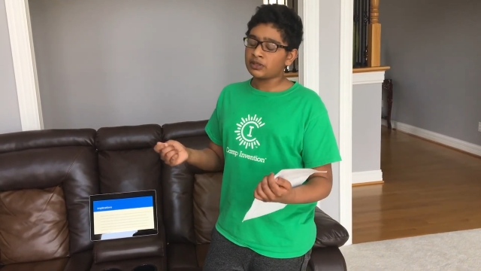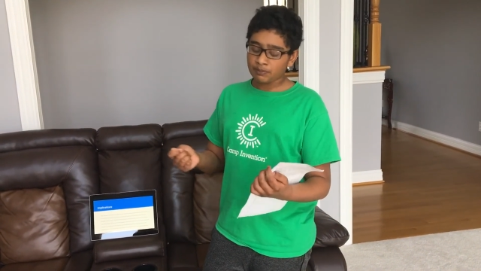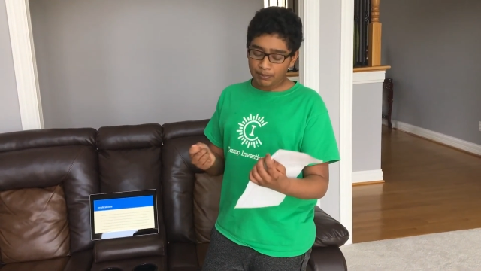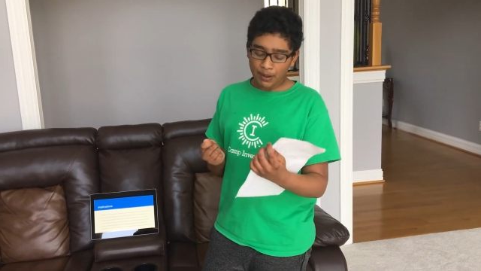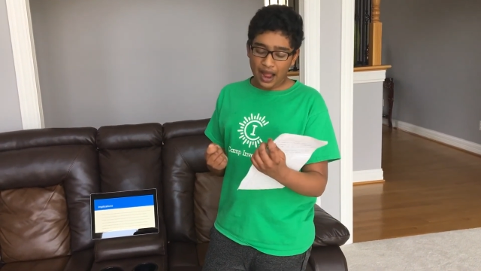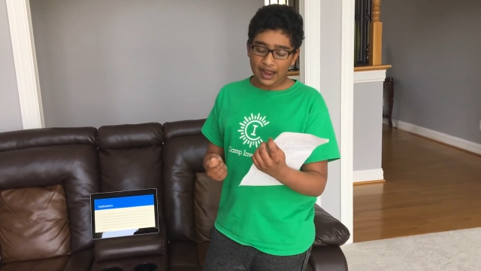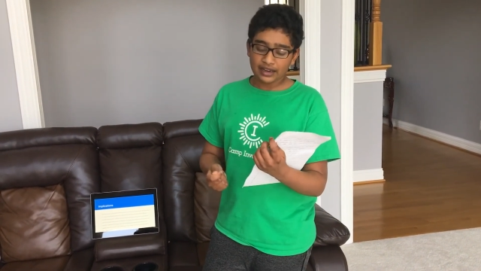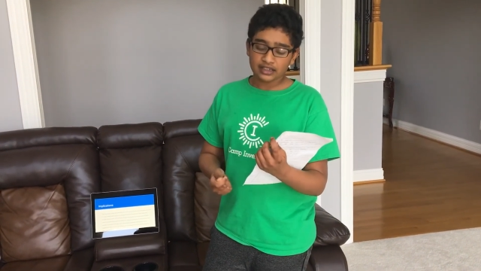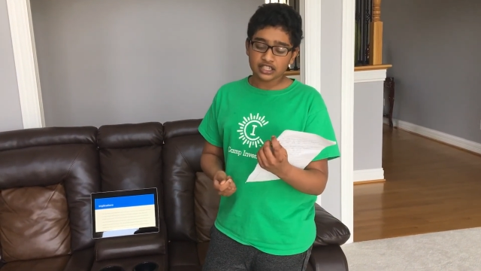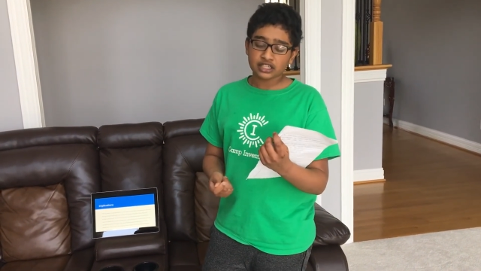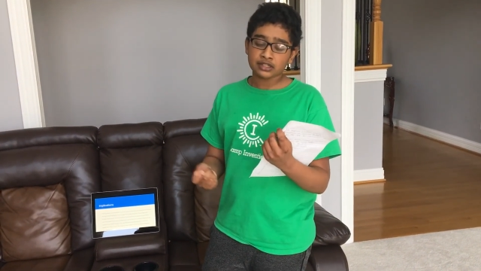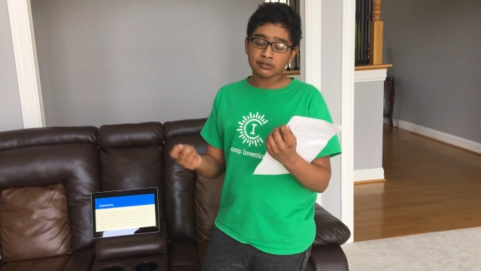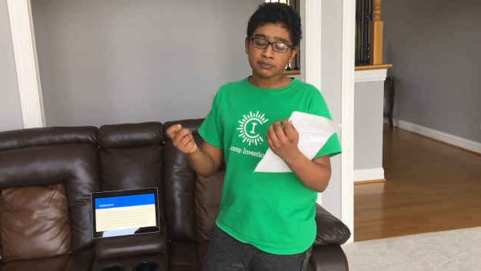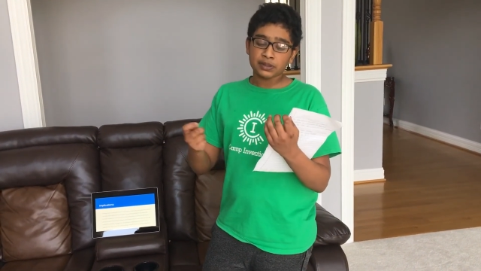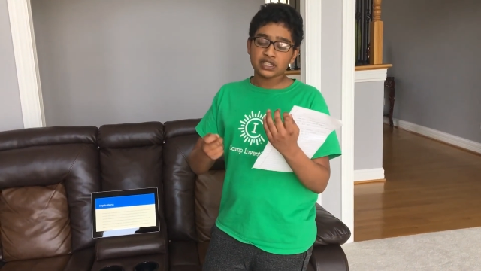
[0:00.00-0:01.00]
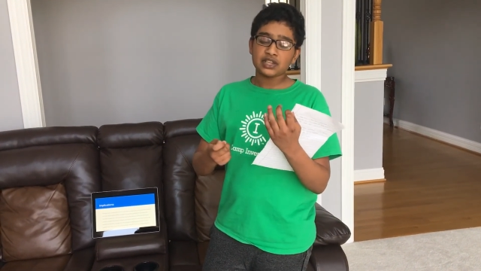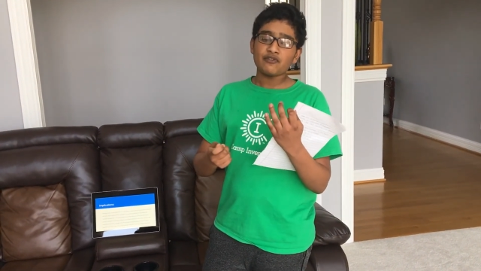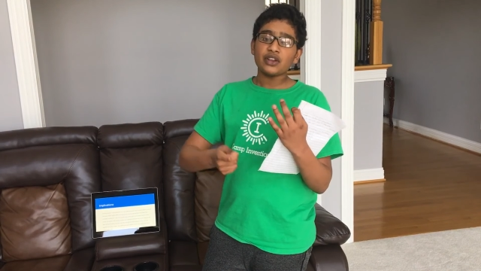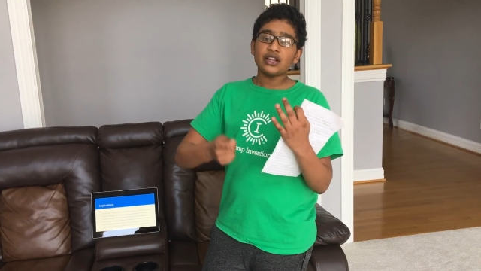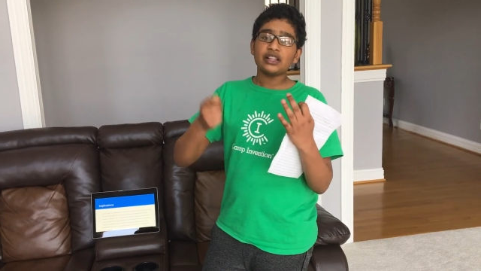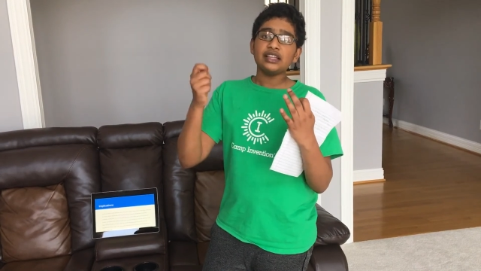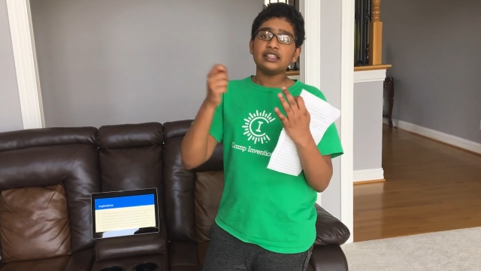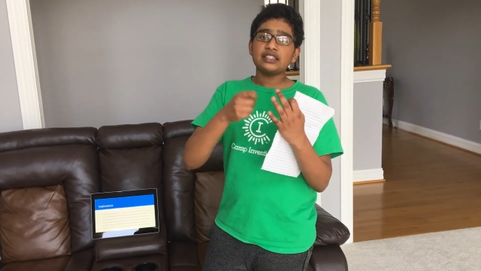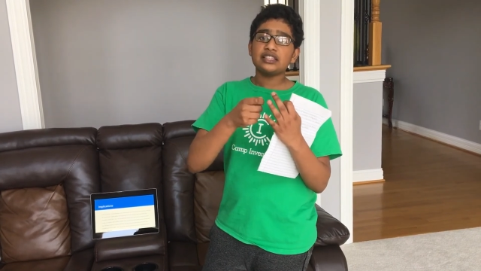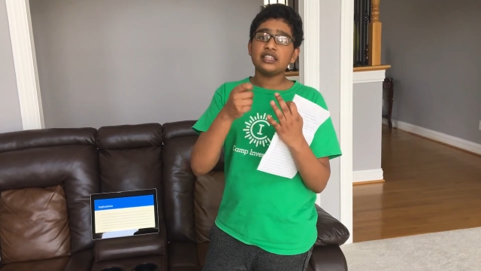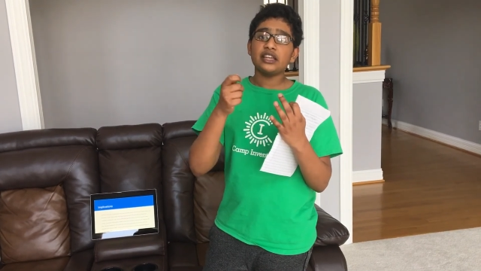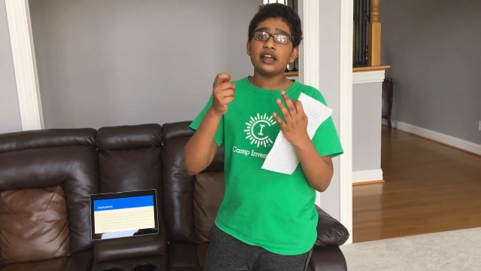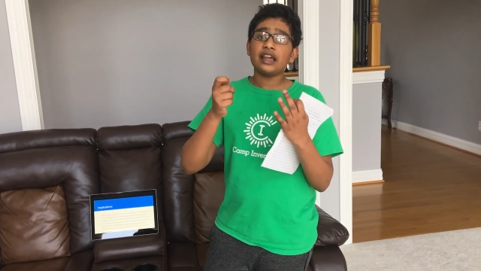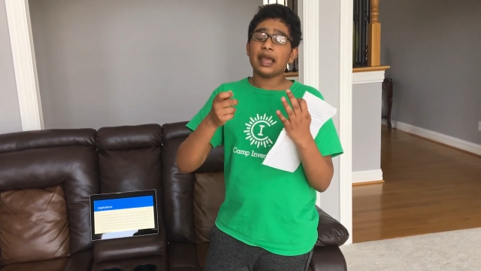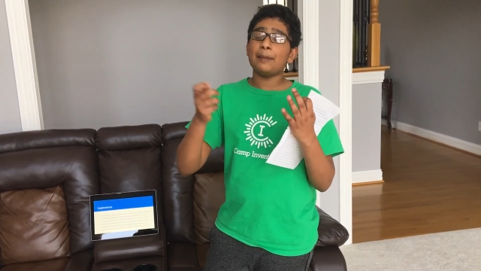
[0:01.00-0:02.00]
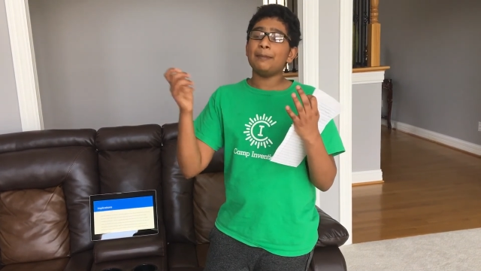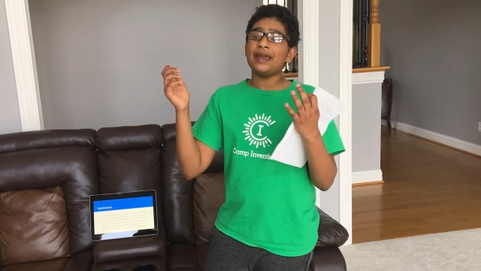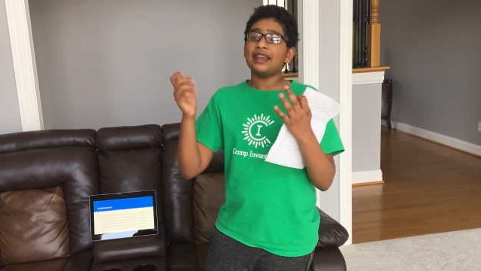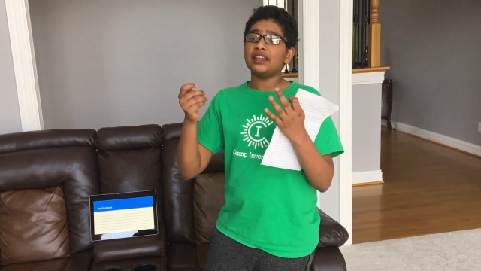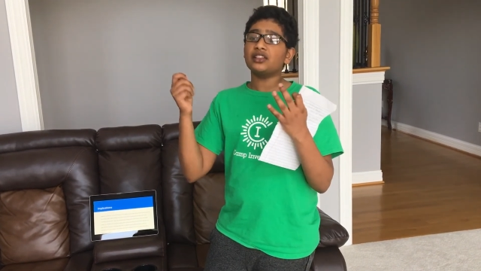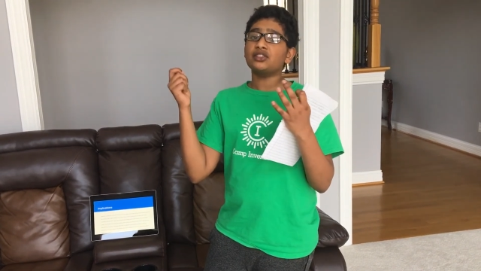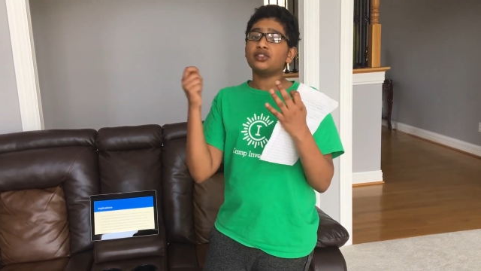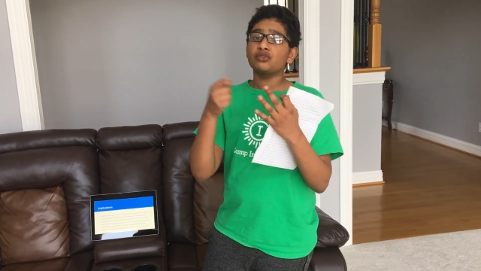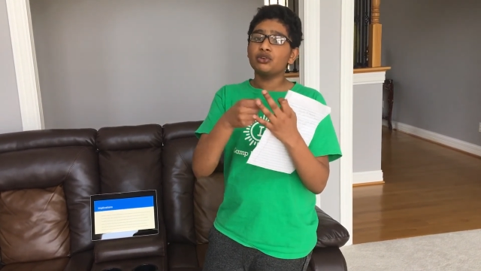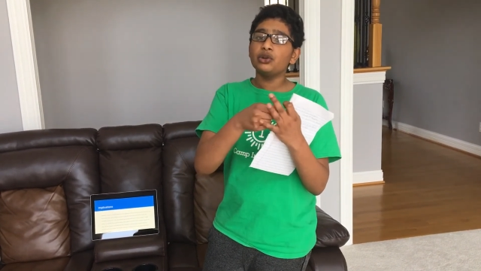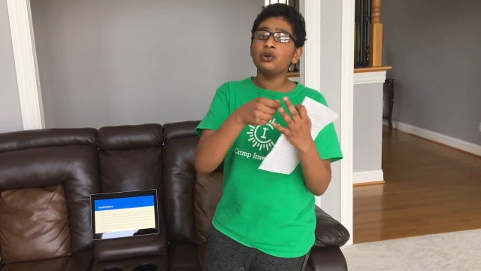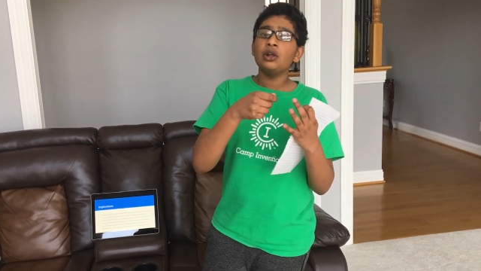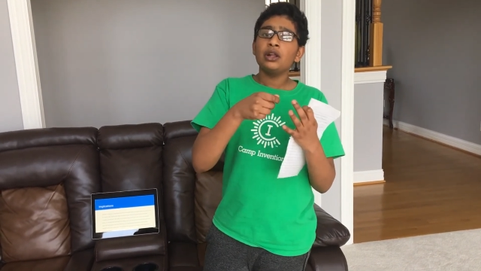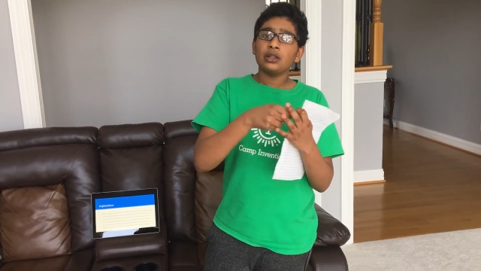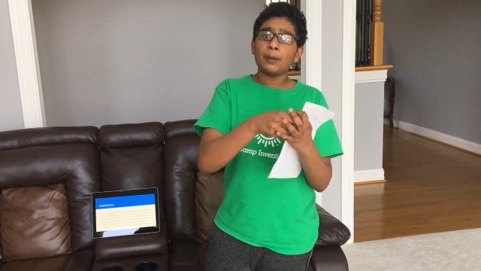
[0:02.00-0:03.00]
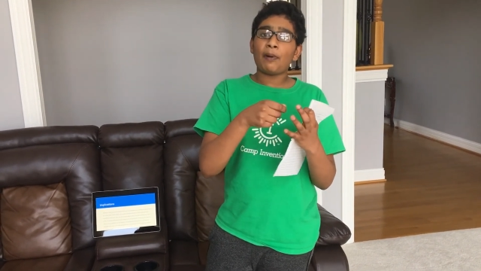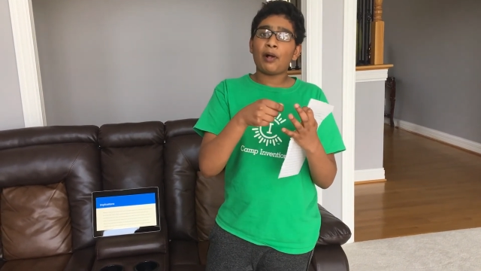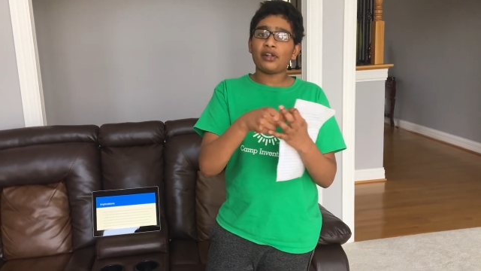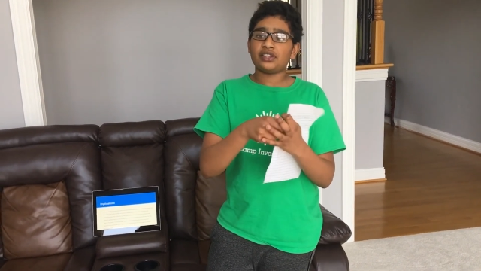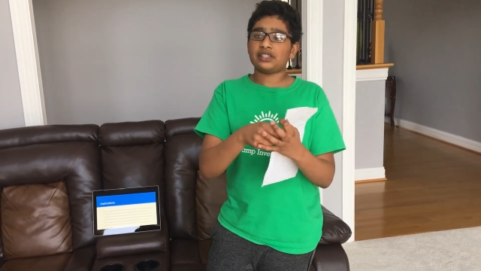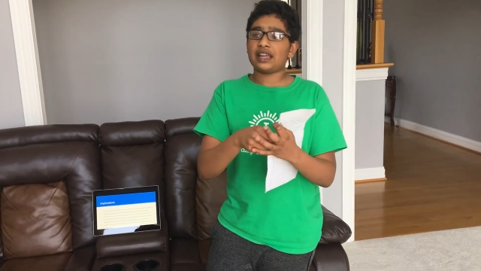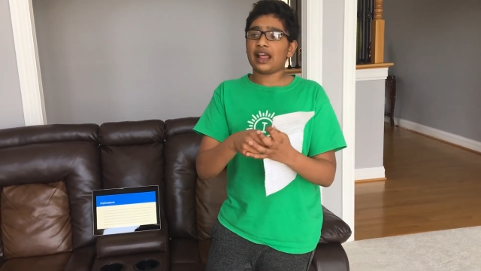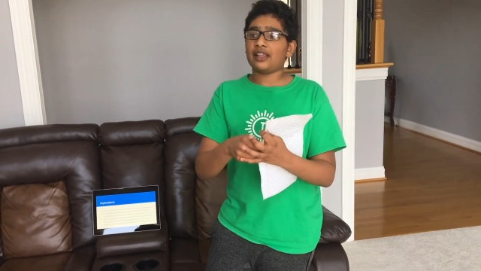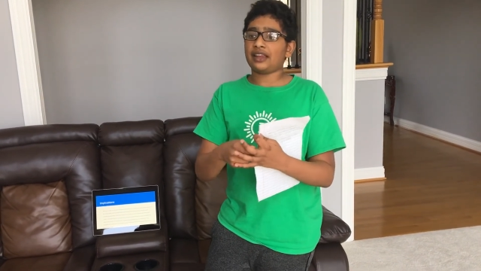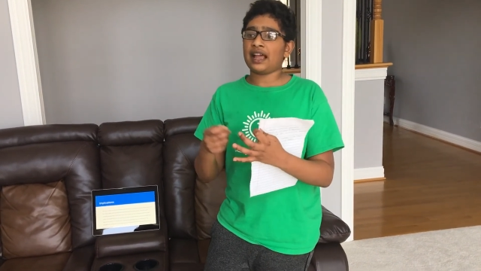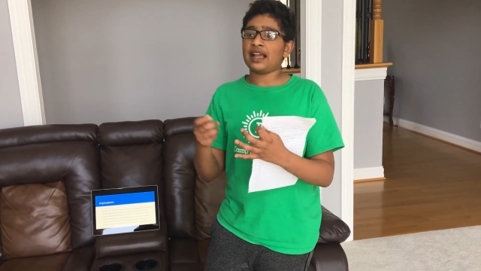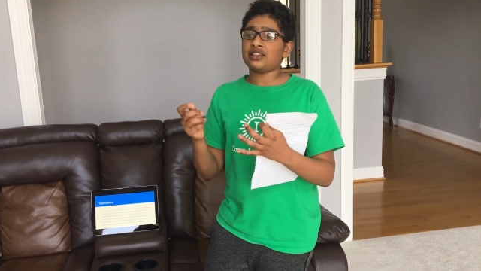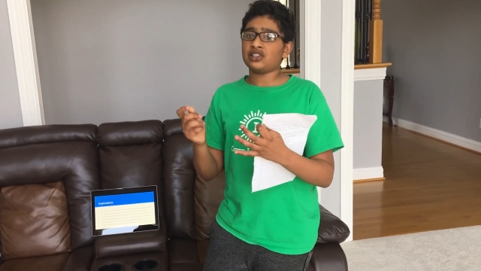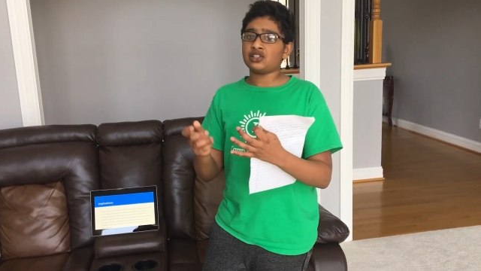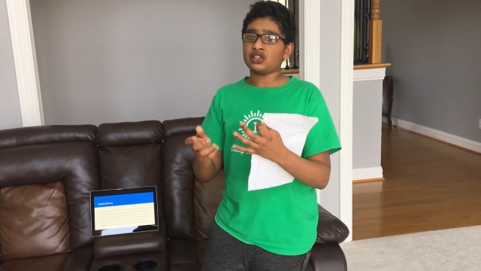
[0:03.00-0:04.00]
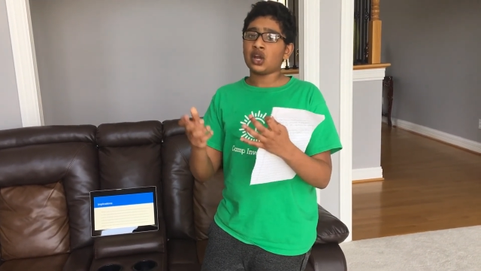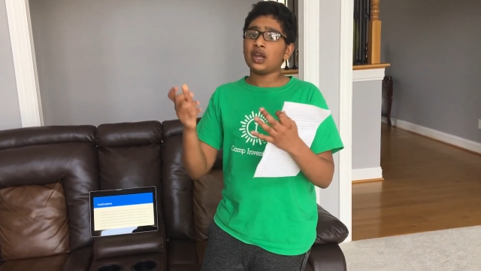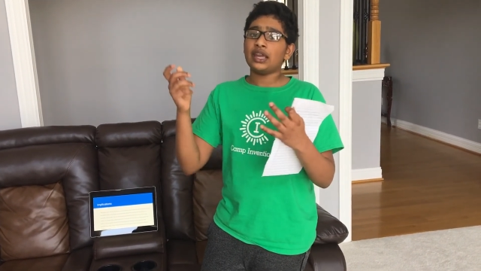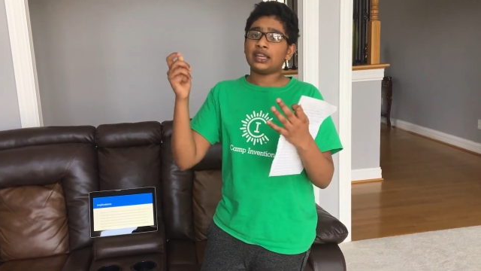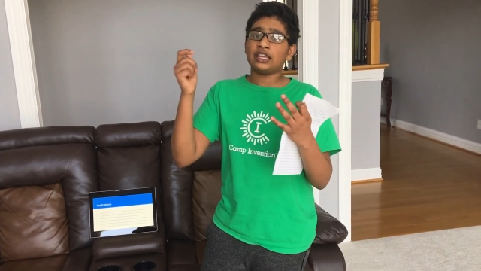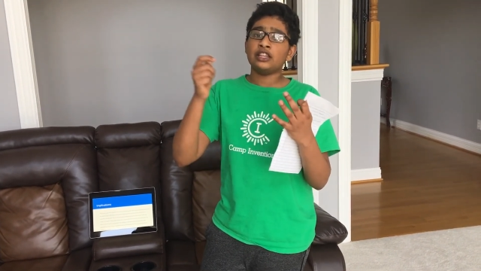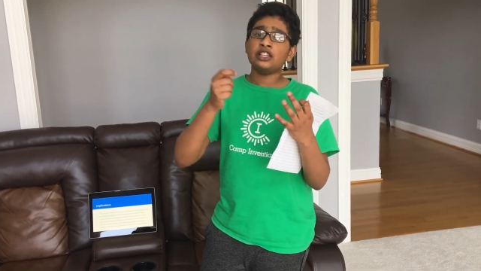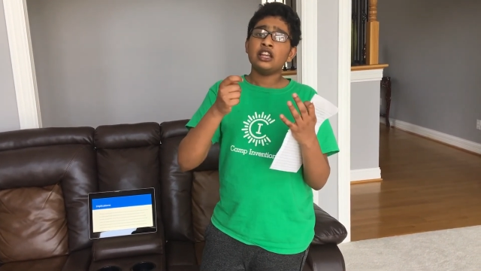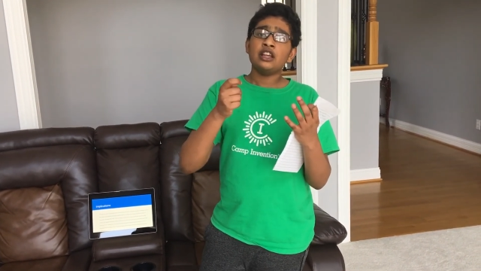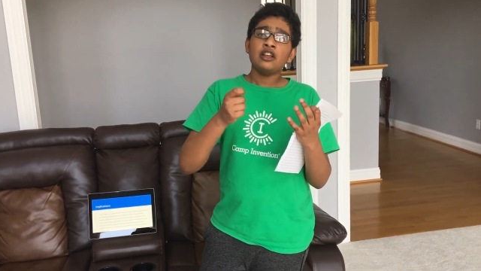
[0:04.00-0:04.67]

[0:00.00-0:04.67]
bind specifically to and make it through the polysialic acid so it can